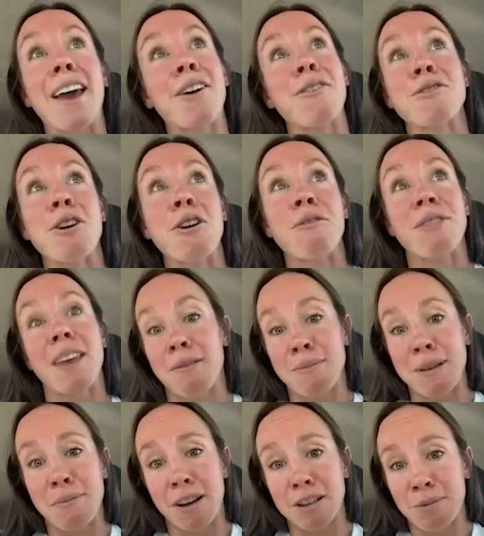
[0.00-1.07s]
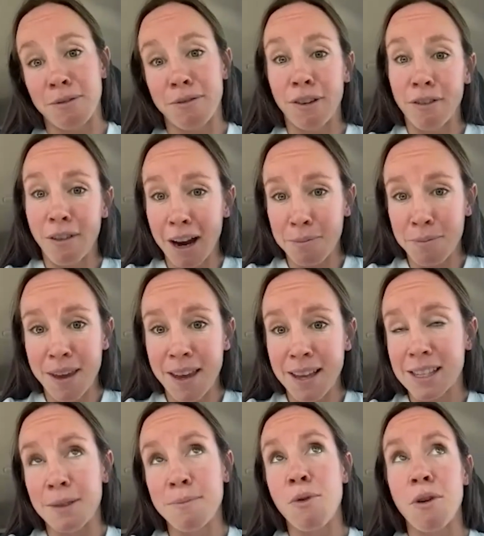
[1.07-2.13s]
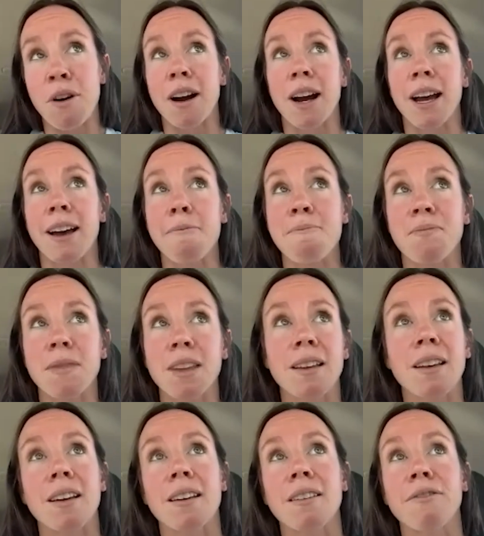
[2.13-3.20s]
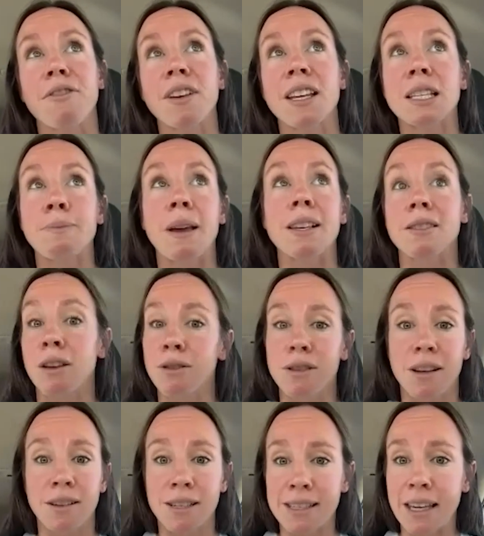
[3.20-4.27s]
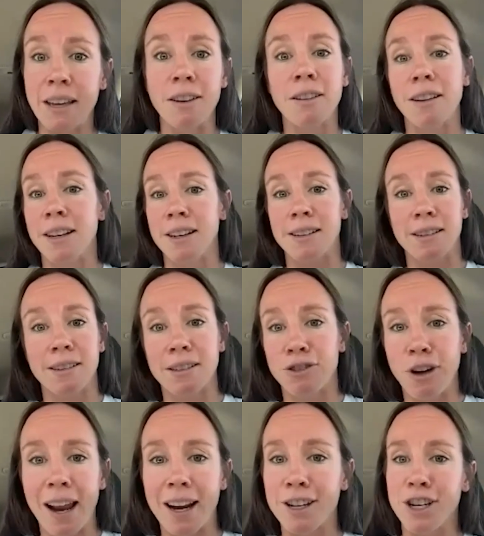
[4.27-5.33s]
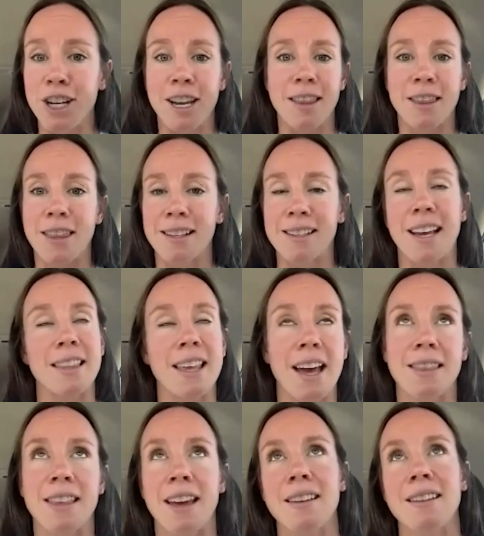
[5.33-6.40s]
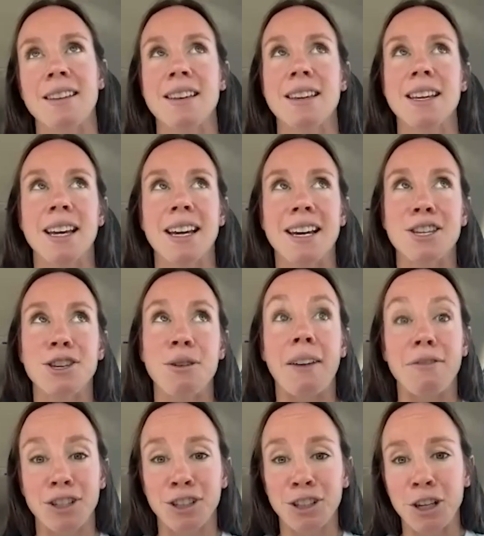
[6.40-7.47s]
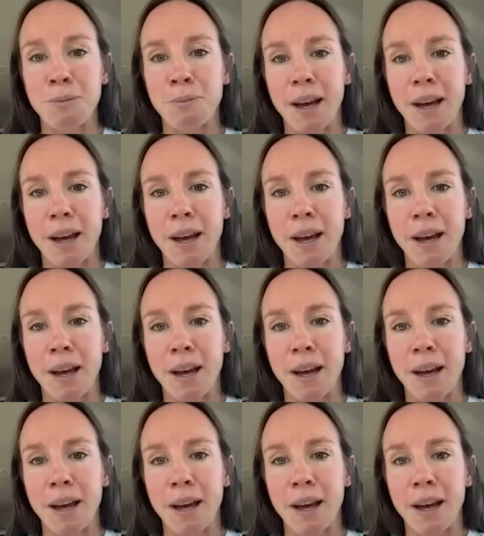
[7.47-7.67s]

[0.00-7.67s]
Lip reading: I don't know if that would be possible for rugby. It's a more fitness based. Those their skill and strategy and things like that that you have to learn.